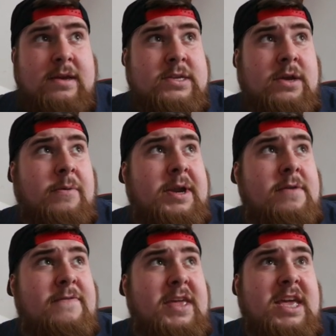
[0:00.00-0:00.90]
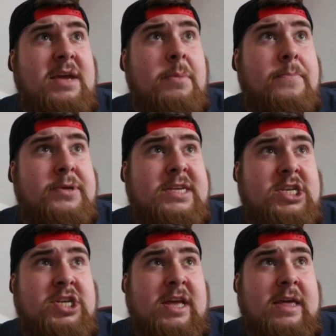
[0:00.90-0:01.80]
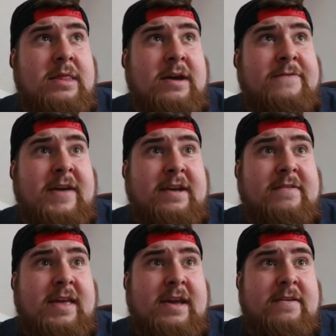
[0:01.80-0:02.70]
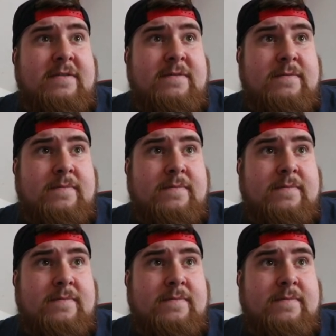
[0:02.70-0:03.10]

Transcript: So I don't think it can be positioning that affects this.